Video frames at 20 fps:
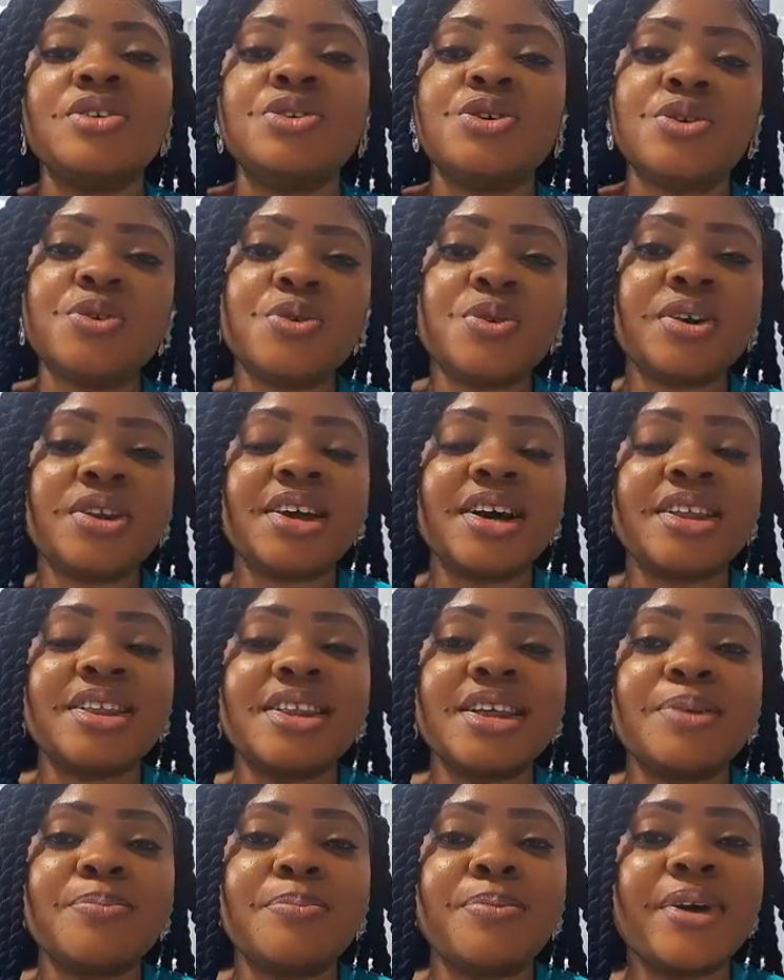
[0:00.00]
Do you know
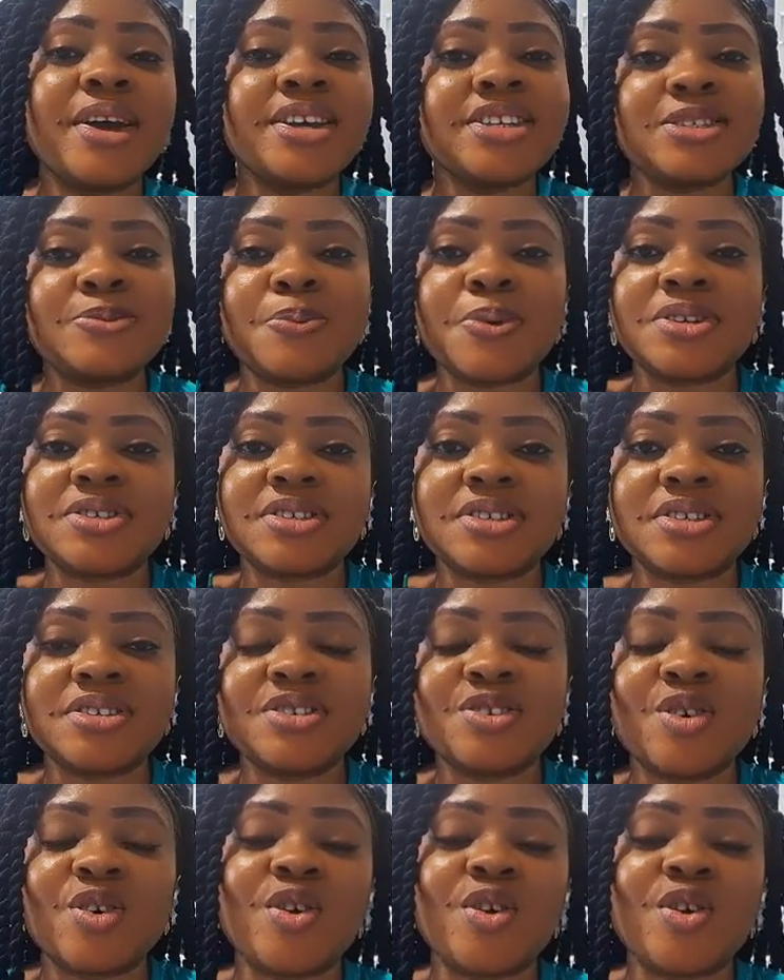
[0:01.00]
that the best person